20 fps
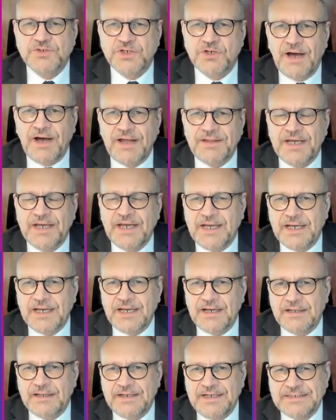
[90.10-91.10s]
So I think
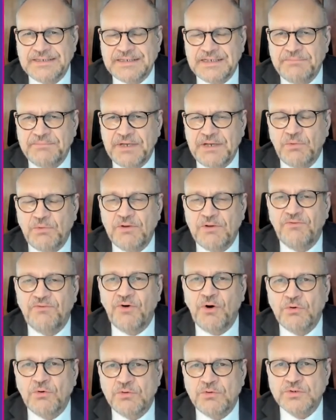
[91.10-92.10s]
uh, the ECB will
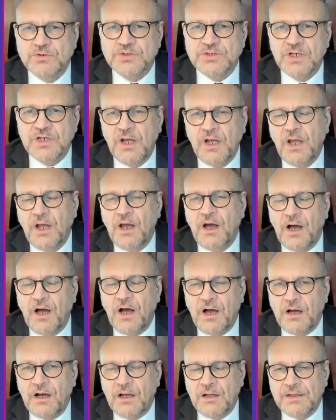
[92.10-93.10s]
focus
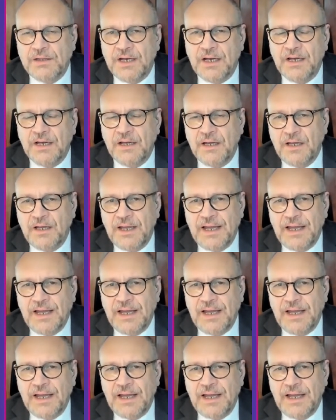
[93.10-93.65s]
on